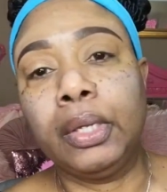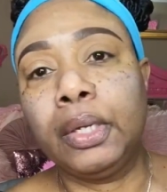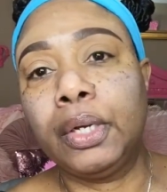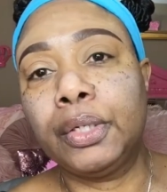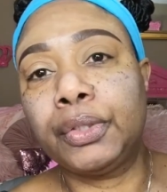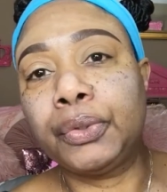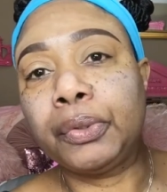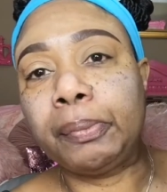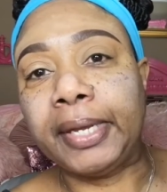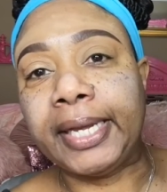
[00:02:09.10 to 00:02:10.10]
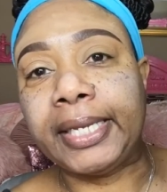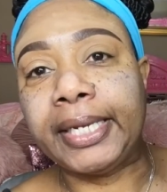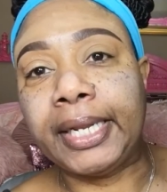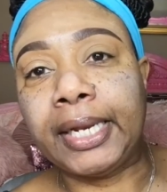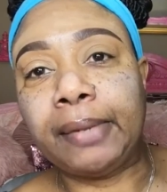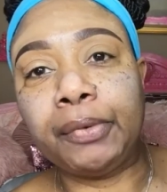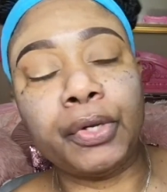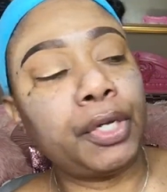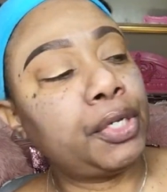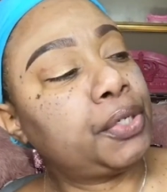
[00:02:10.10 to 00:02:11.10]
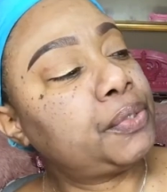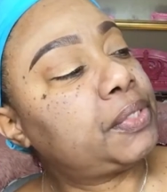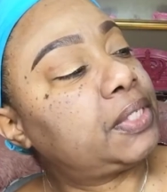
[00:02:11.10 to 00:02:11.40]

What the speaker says: contour palette, and I'm going to use